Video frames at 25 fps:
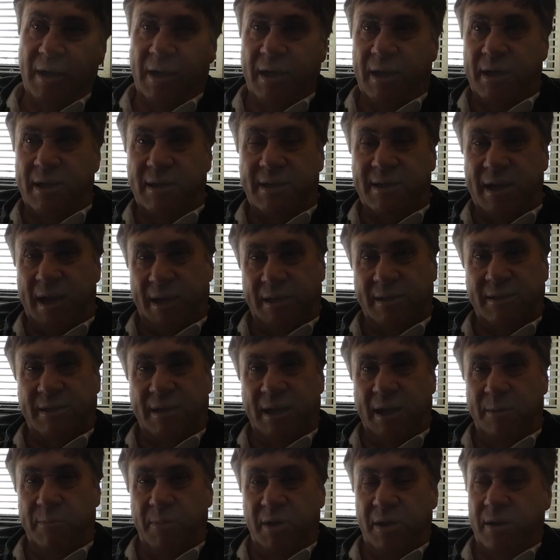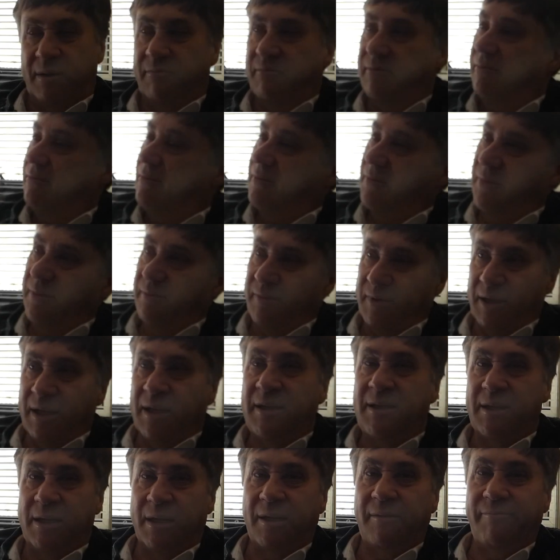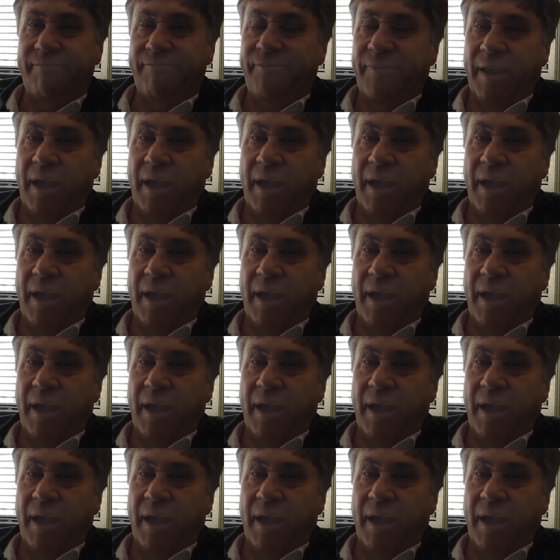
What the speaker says: get a tax statement." You did.